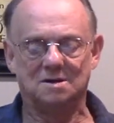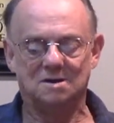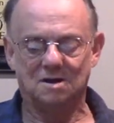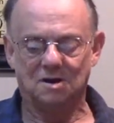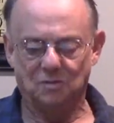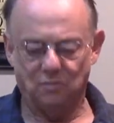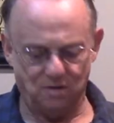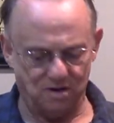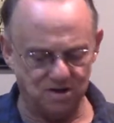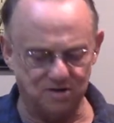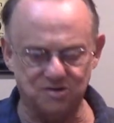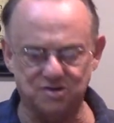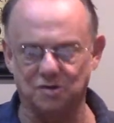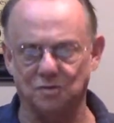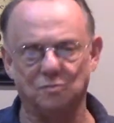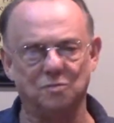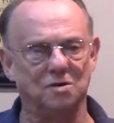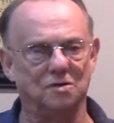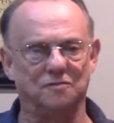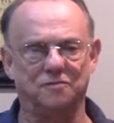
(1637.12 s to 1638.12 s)
What is your
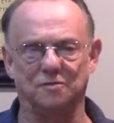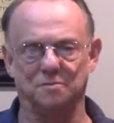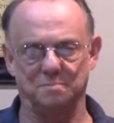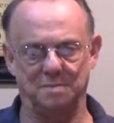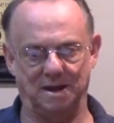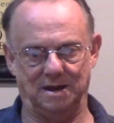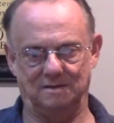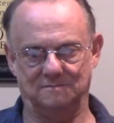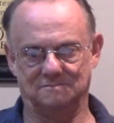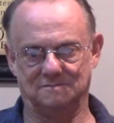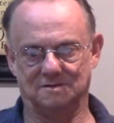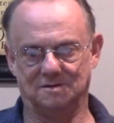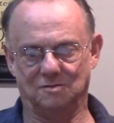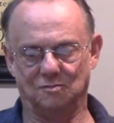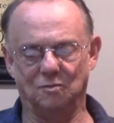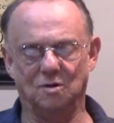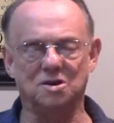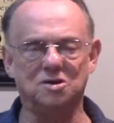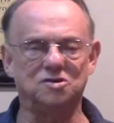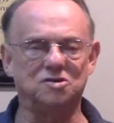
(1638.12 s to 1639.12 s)
will for me?
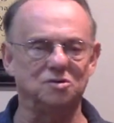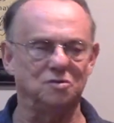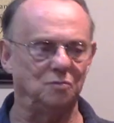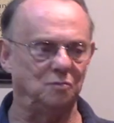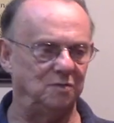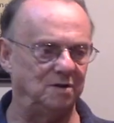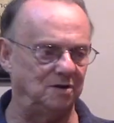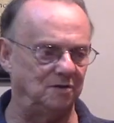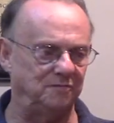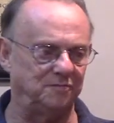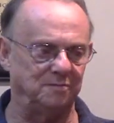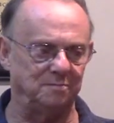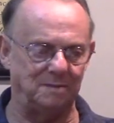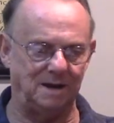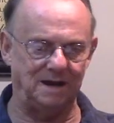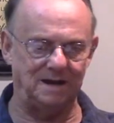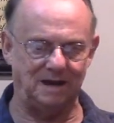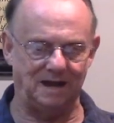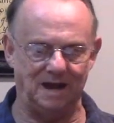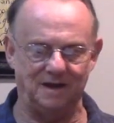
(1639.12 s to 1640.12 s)
What is your will for
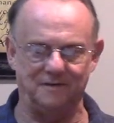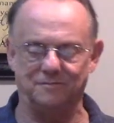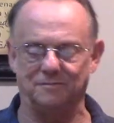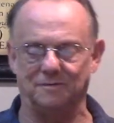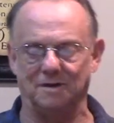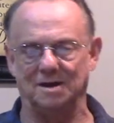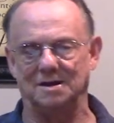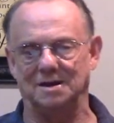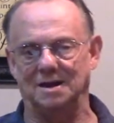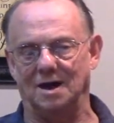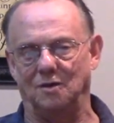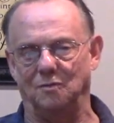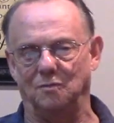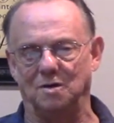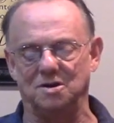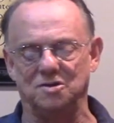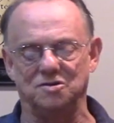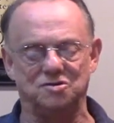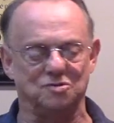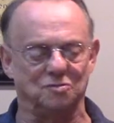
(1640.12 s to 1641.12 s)
my life right now?
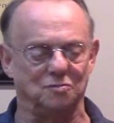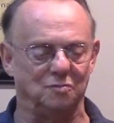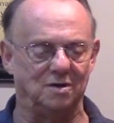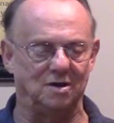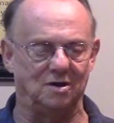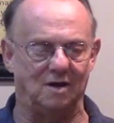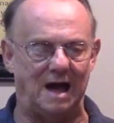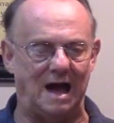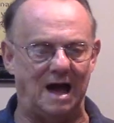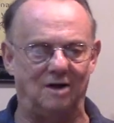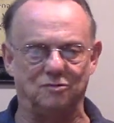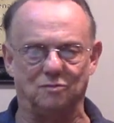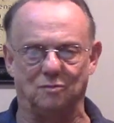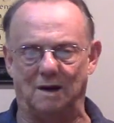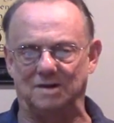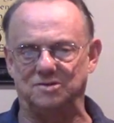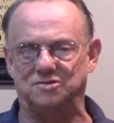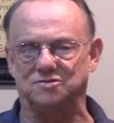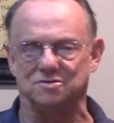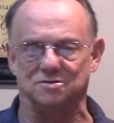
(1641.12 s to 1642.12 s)
What is your will? How do
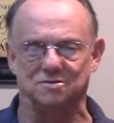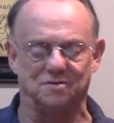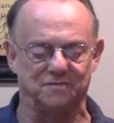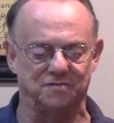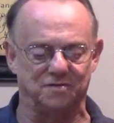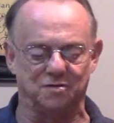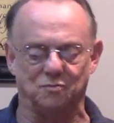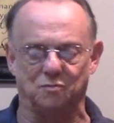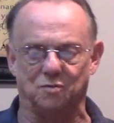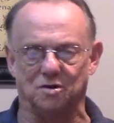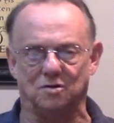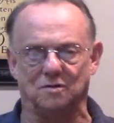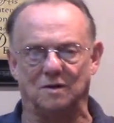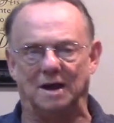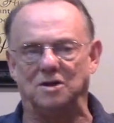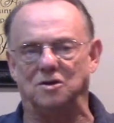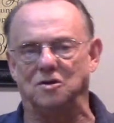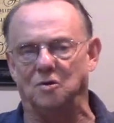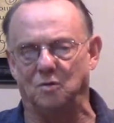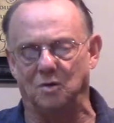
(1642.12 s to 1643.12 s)
I serve you? Where do I
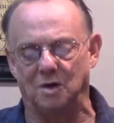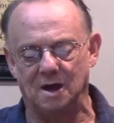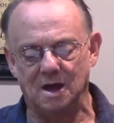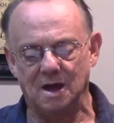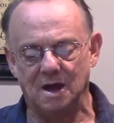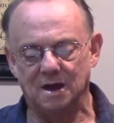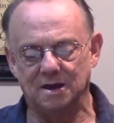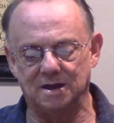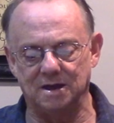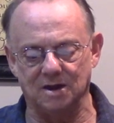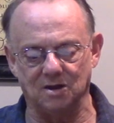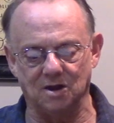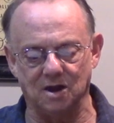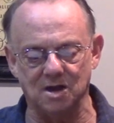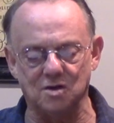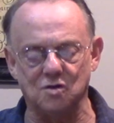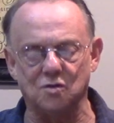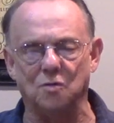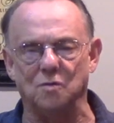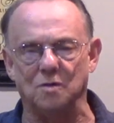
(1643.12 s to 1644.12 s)
go get
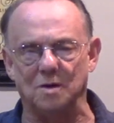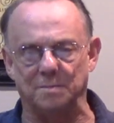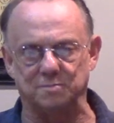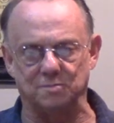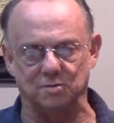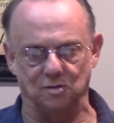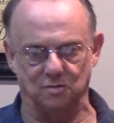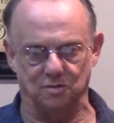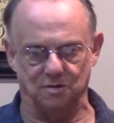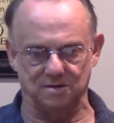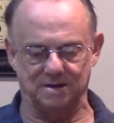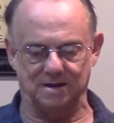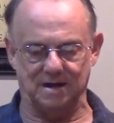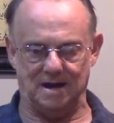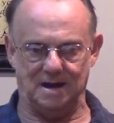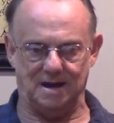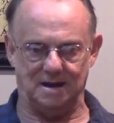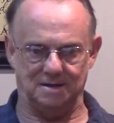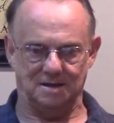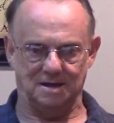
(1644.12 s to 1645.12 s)
equipped, Lord
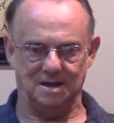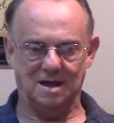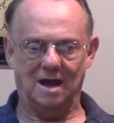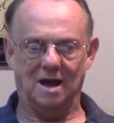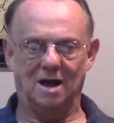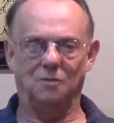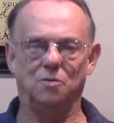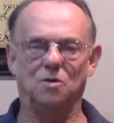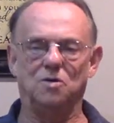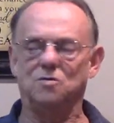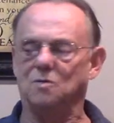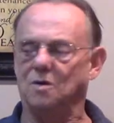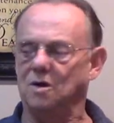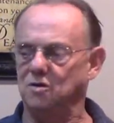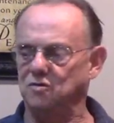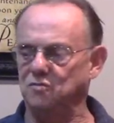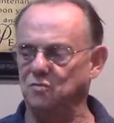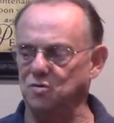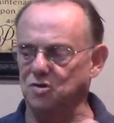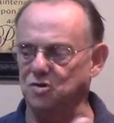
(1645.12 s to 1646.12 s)
God? Where do I
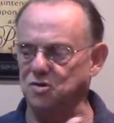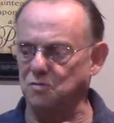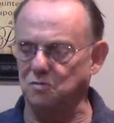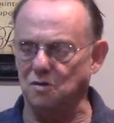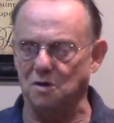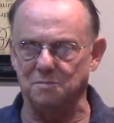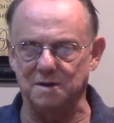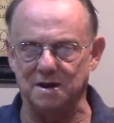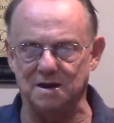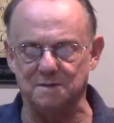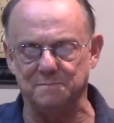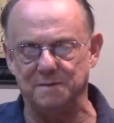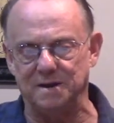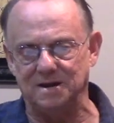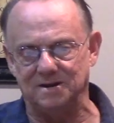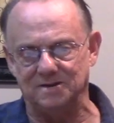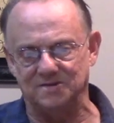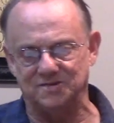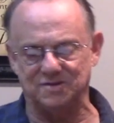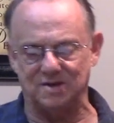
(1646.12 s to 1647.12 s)
where do you want me to be
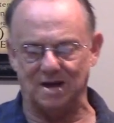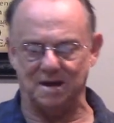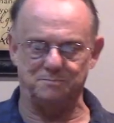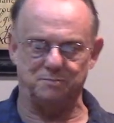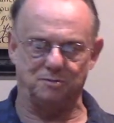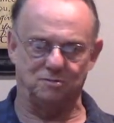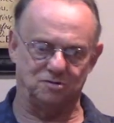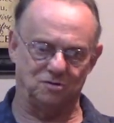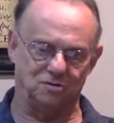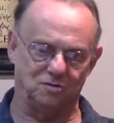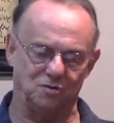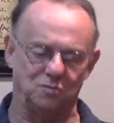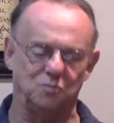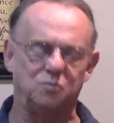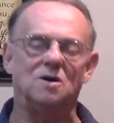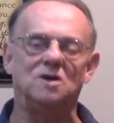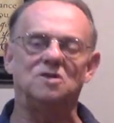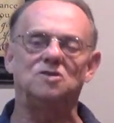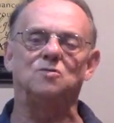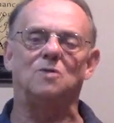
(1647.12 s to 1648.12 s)
discipled, Lord?
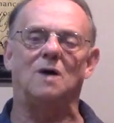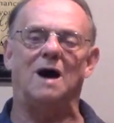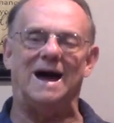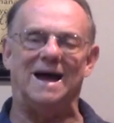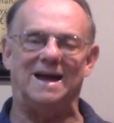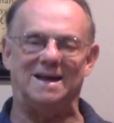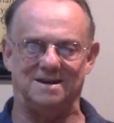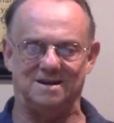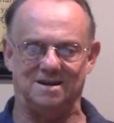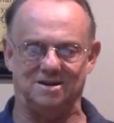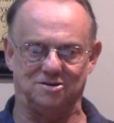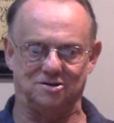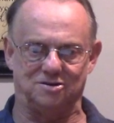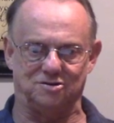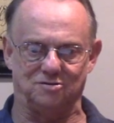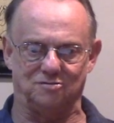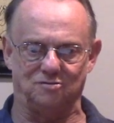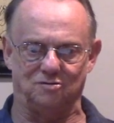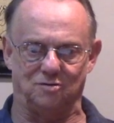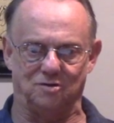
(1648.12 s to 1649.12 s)
What do I need to
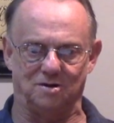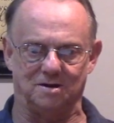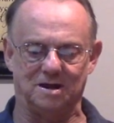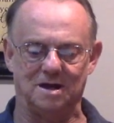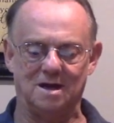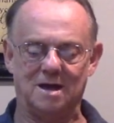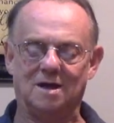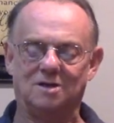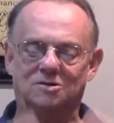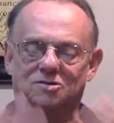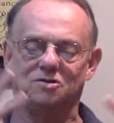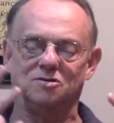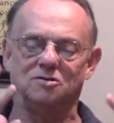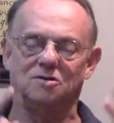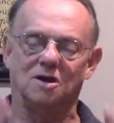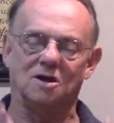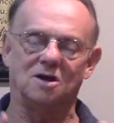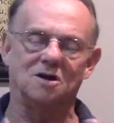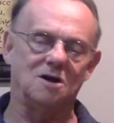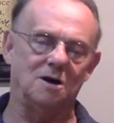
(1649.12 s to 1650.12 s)
do, Lord? So you
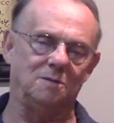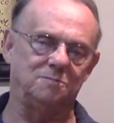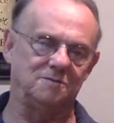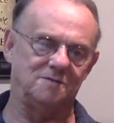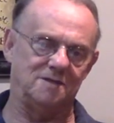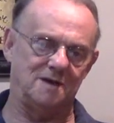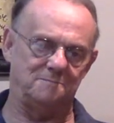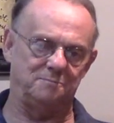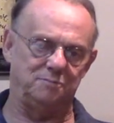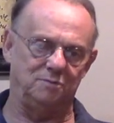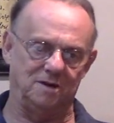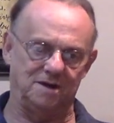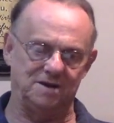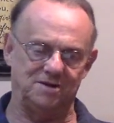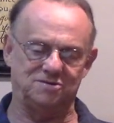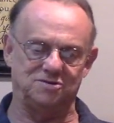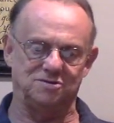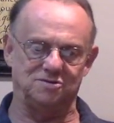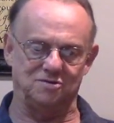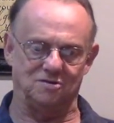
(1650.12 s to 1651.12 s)
can come to that
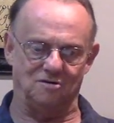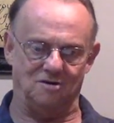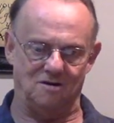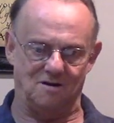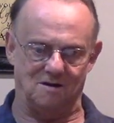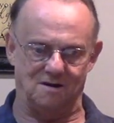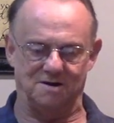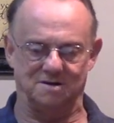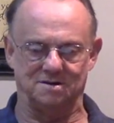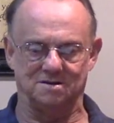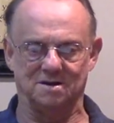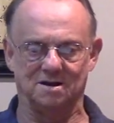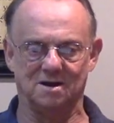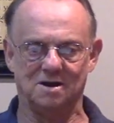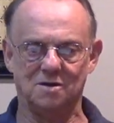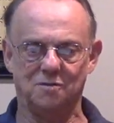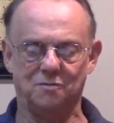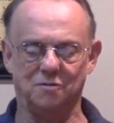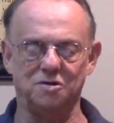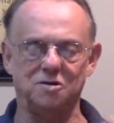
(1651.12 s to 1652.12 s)
place in your heart
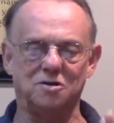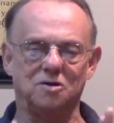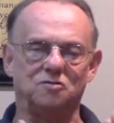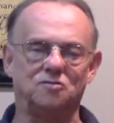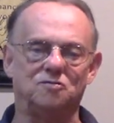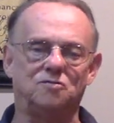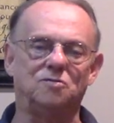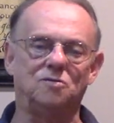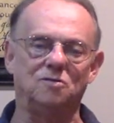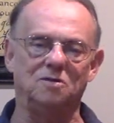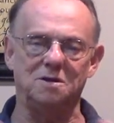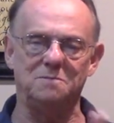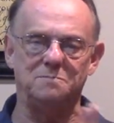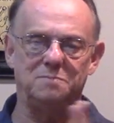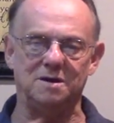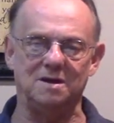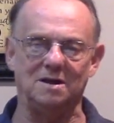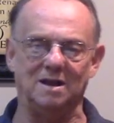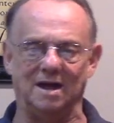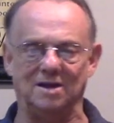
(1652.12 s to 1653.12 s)
where you can truly
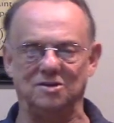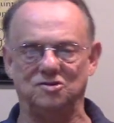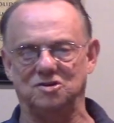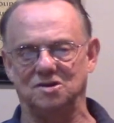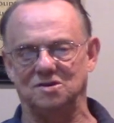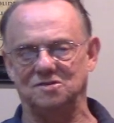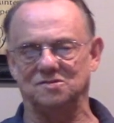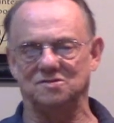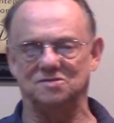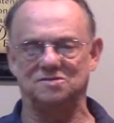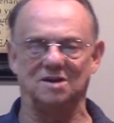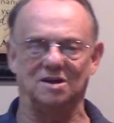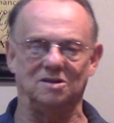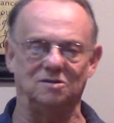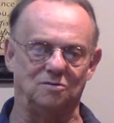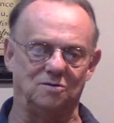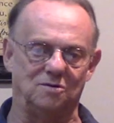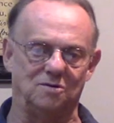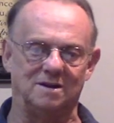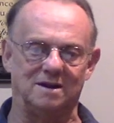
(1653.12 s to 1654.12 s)
be like Jesus, say,
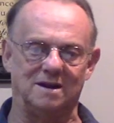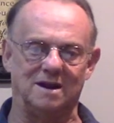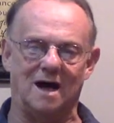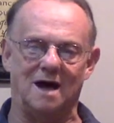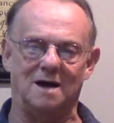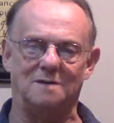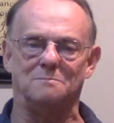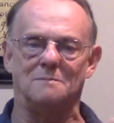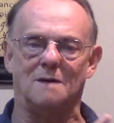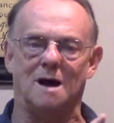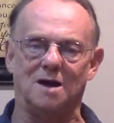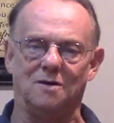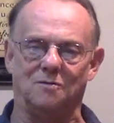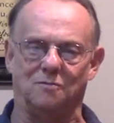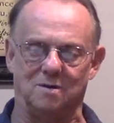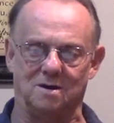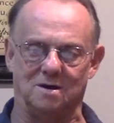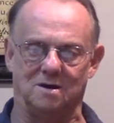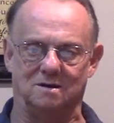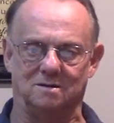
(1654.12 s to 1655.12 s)
Lord, not my
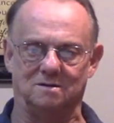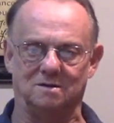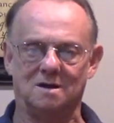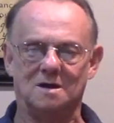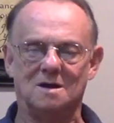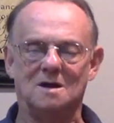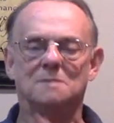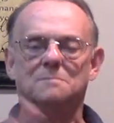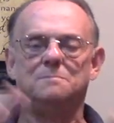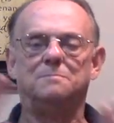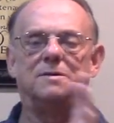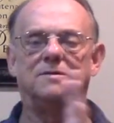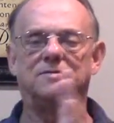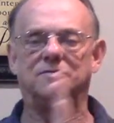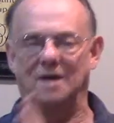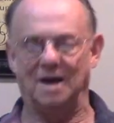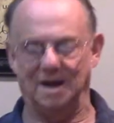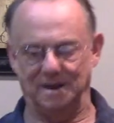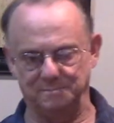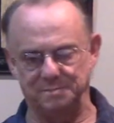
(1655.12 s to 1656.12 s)
will, but
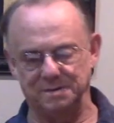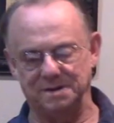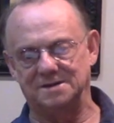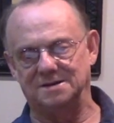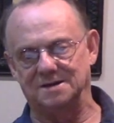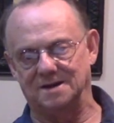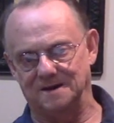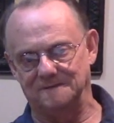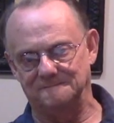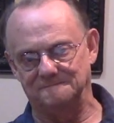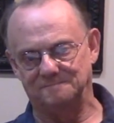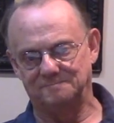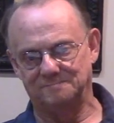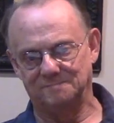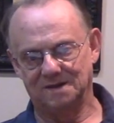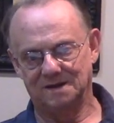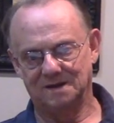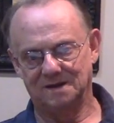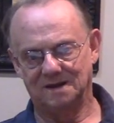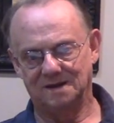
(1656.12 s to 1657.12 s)
thine be done.
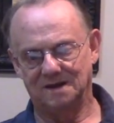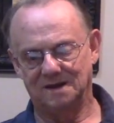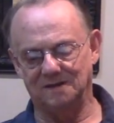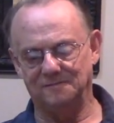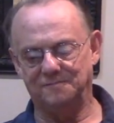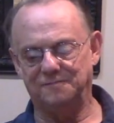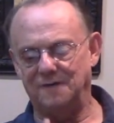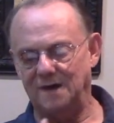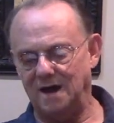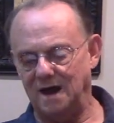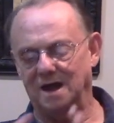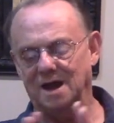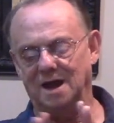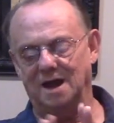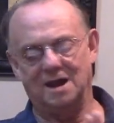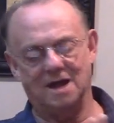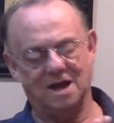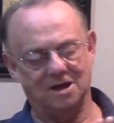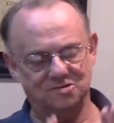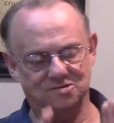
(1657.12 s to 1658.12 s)
If, uh,
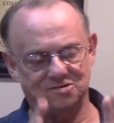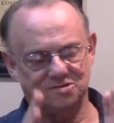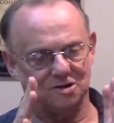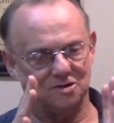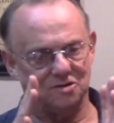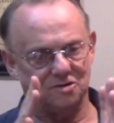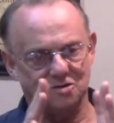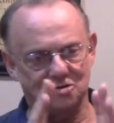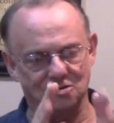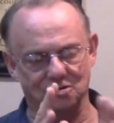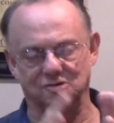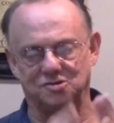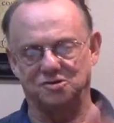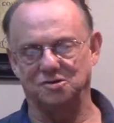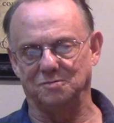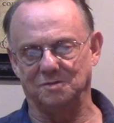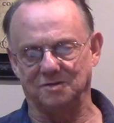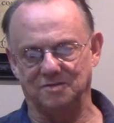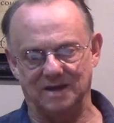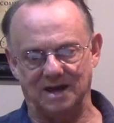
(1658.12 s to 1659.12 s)
and I just encourage
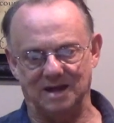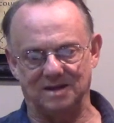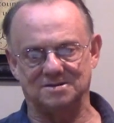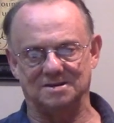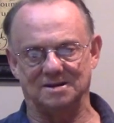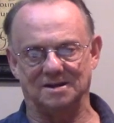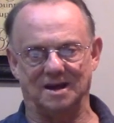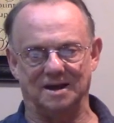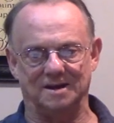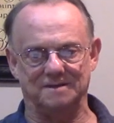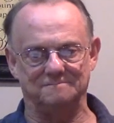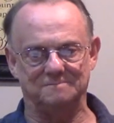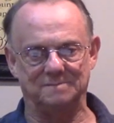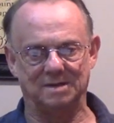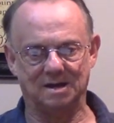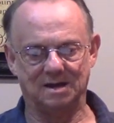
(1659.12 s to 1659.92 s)
you with that tonight.